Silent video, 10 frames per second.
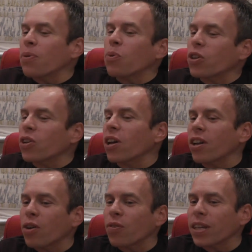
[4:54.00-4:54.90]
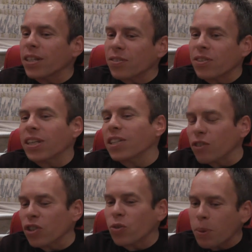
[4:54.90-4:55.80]
but what you learn over years of doing
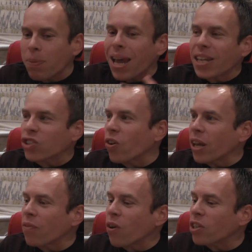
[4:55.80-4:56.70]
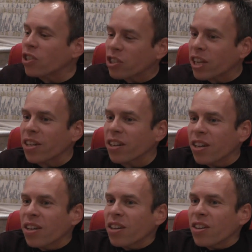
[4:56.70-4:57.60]
interviews, you embellish on it. If I'd have just said
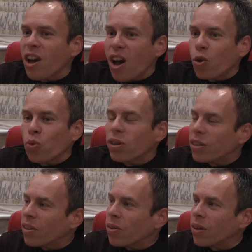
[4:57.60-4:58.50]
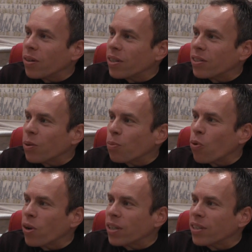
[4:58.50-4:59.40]
no. there's no
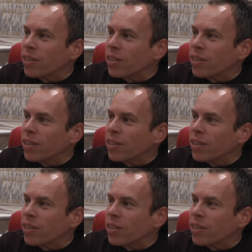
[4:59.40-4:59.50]
point,